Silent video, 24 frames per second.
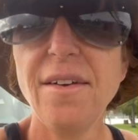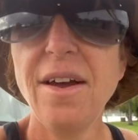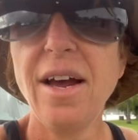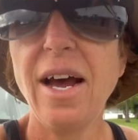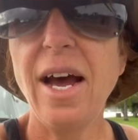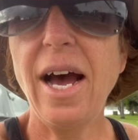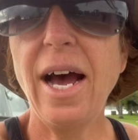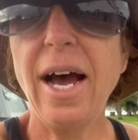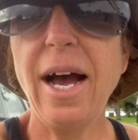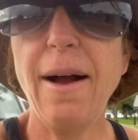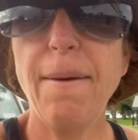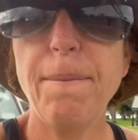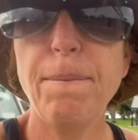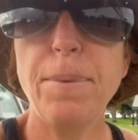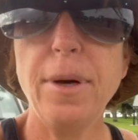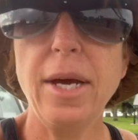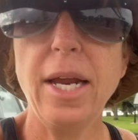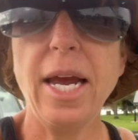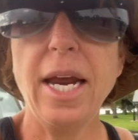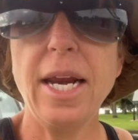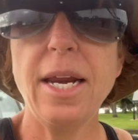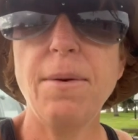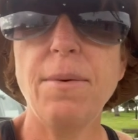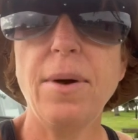Um,
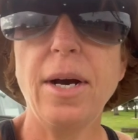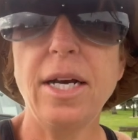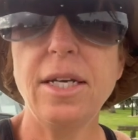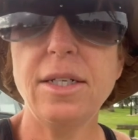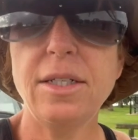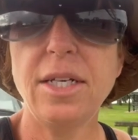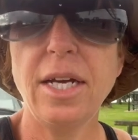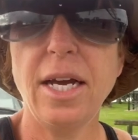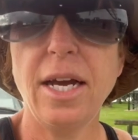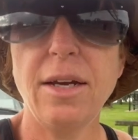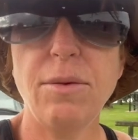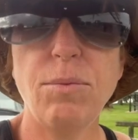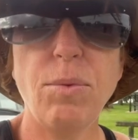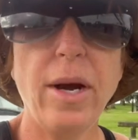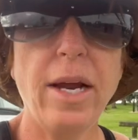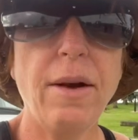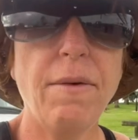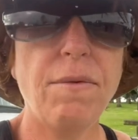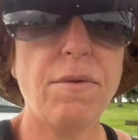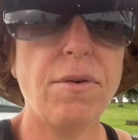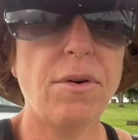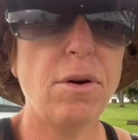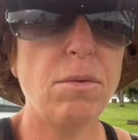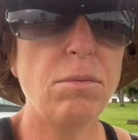but anyways, yeah,
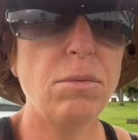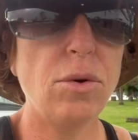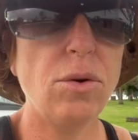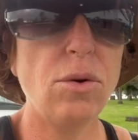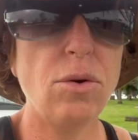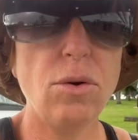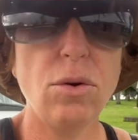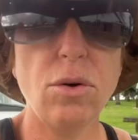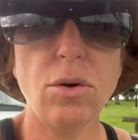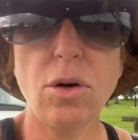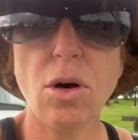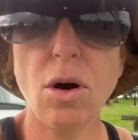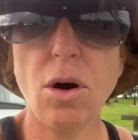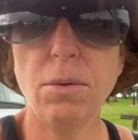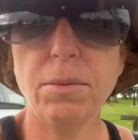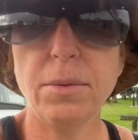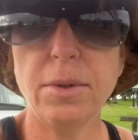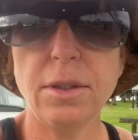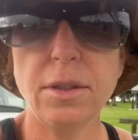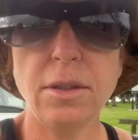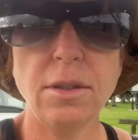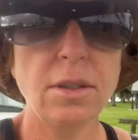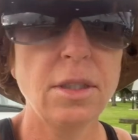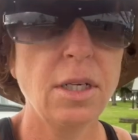went for a more
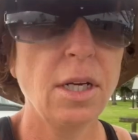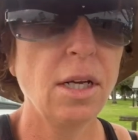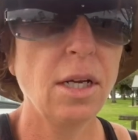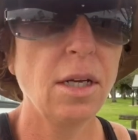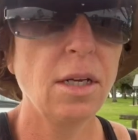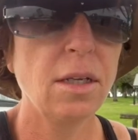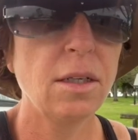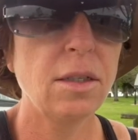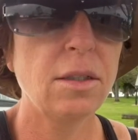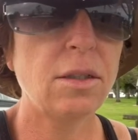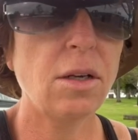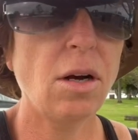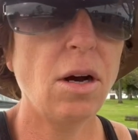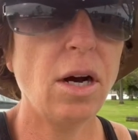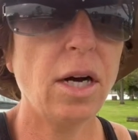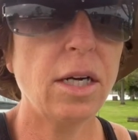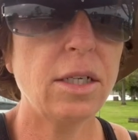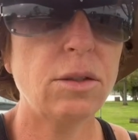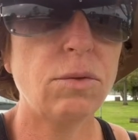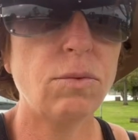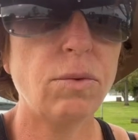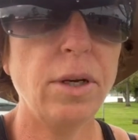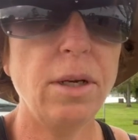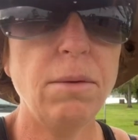common
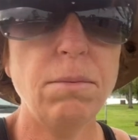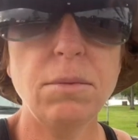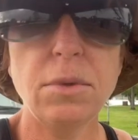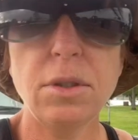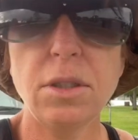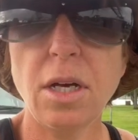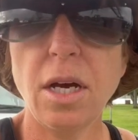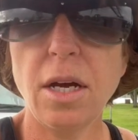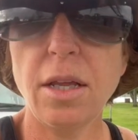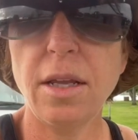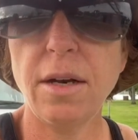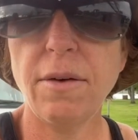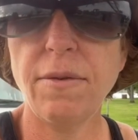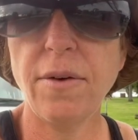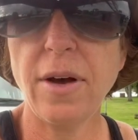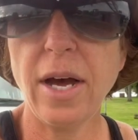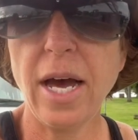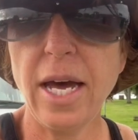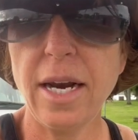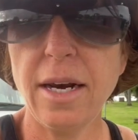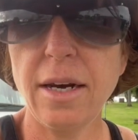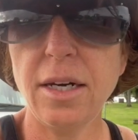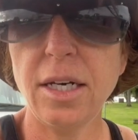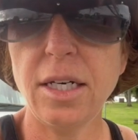size rim so that if I
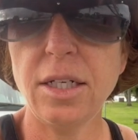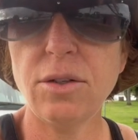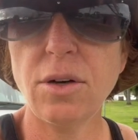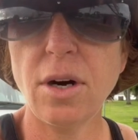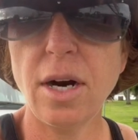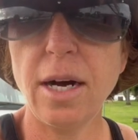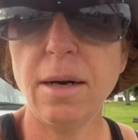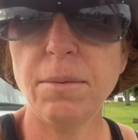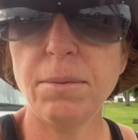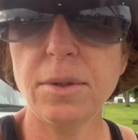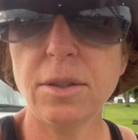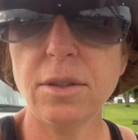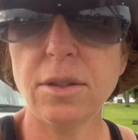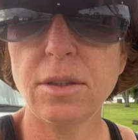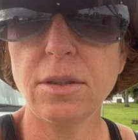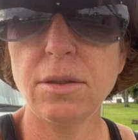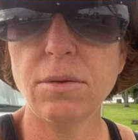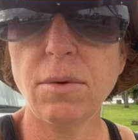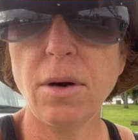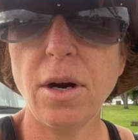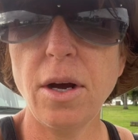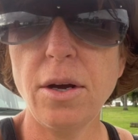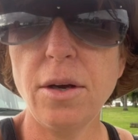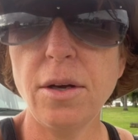had any dramas on the
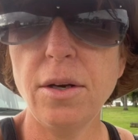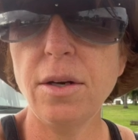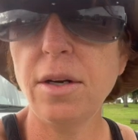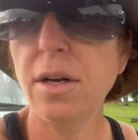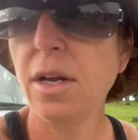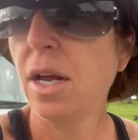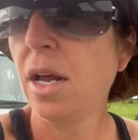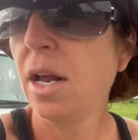road,